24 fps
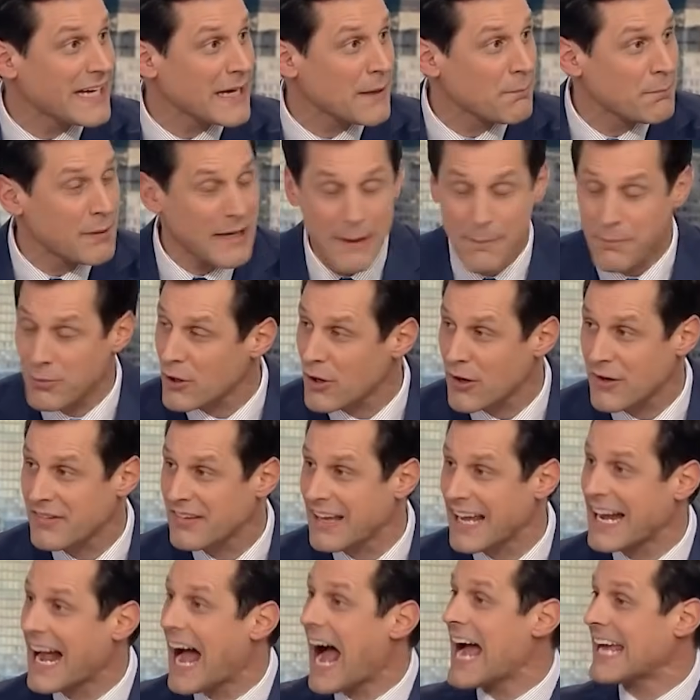And people are
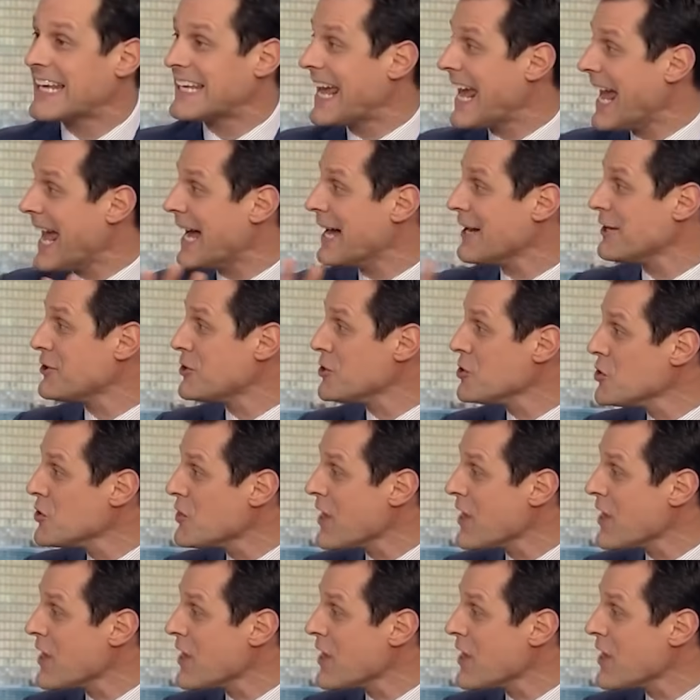saying, I can't do